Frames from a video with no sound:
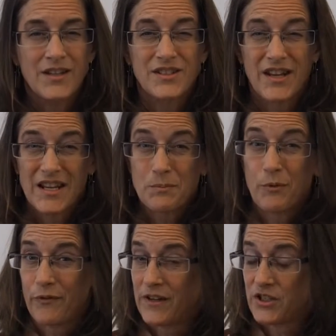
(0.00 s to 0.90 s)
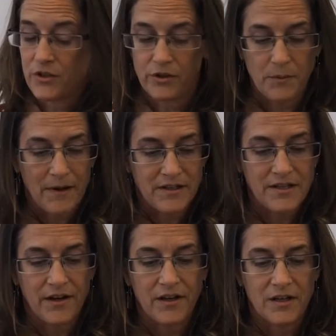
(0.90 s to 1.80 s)
Today's professional
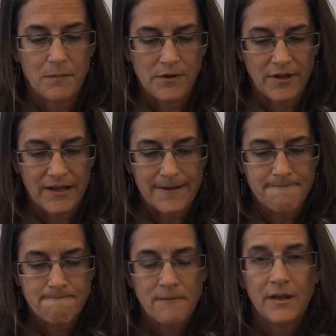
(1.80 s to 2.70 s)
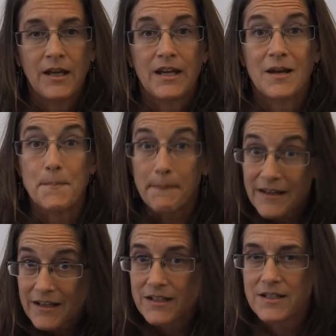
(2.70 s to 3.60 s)
humanitarian community,
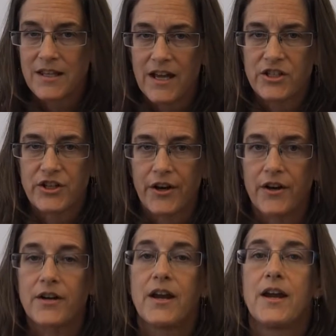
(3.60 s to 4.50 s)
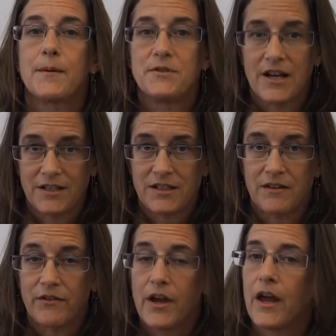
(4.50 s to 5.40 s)
committed to that shared
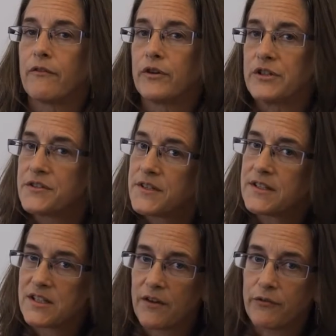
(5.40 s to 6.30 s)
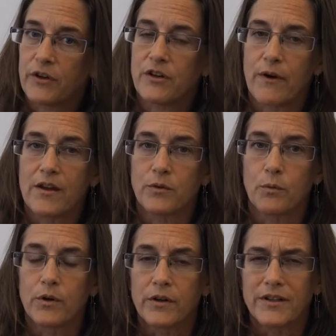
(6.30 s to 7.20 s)
objective of reducing suffering around the
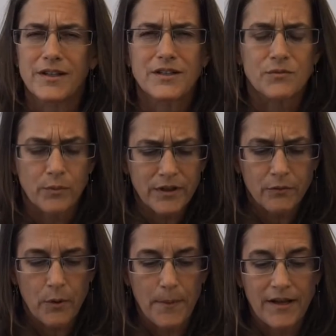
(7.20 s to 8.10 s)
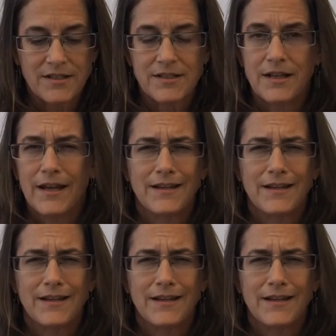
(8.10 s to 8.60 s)
world, is really robust.